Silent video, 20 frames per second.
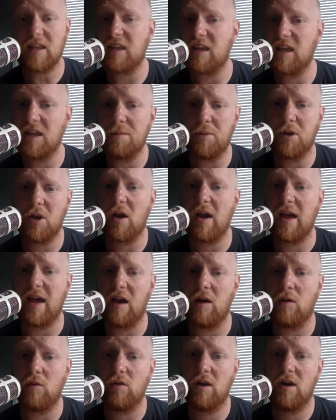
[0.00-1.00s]
keep an
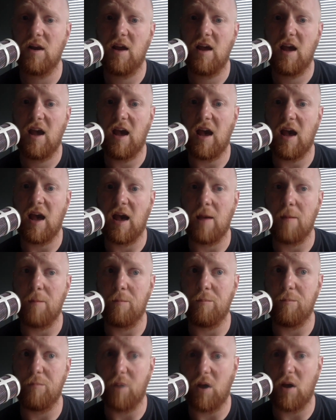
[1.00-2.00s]
eye out.
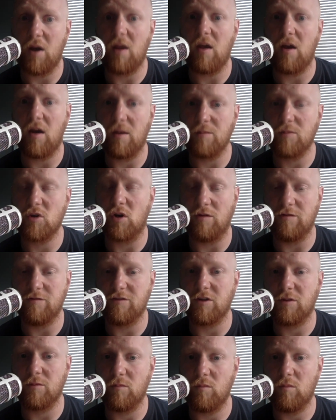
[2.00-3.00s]
But I'm
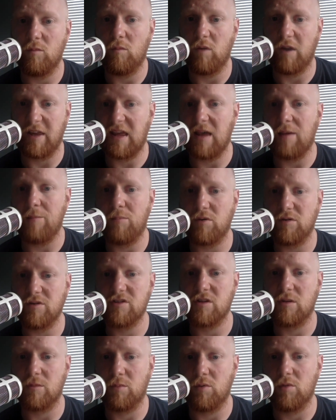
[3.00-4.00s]
confident we're getting
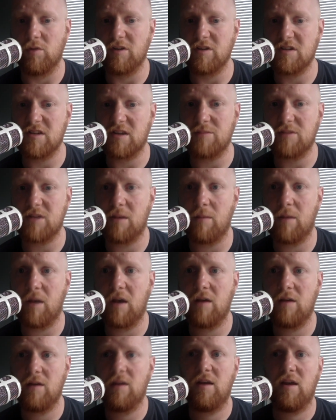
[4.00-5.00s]
points on the board in
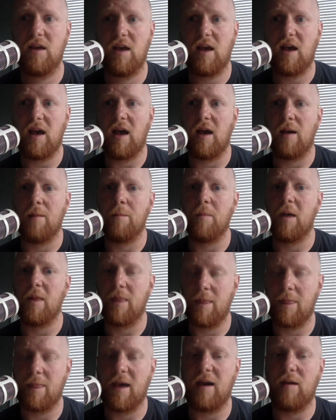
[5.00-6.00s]
September,
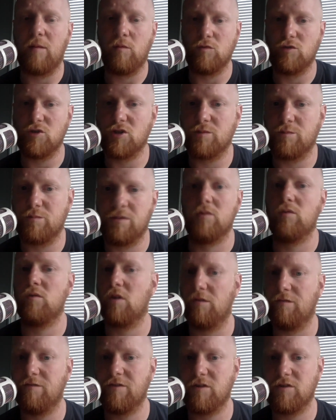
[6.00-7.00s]
and then that will just build
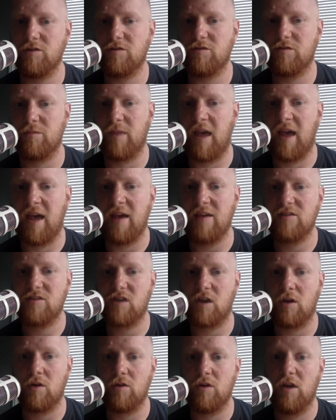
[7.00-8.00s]
confidence from there.
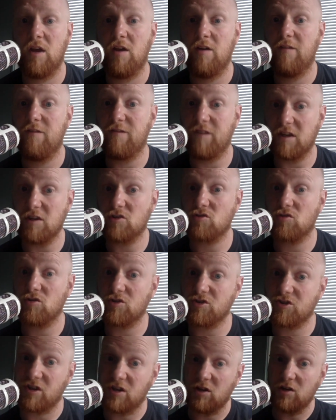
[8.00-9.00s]
So fingers
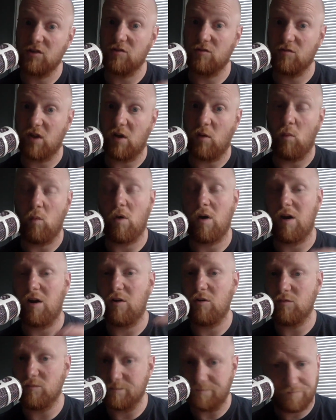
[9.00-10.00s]
crossed that
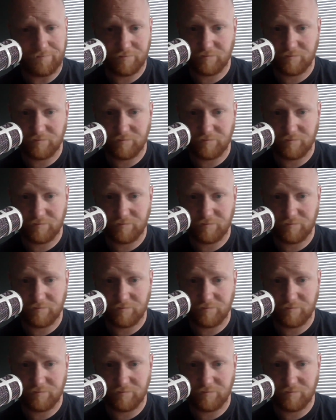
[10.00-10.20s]
while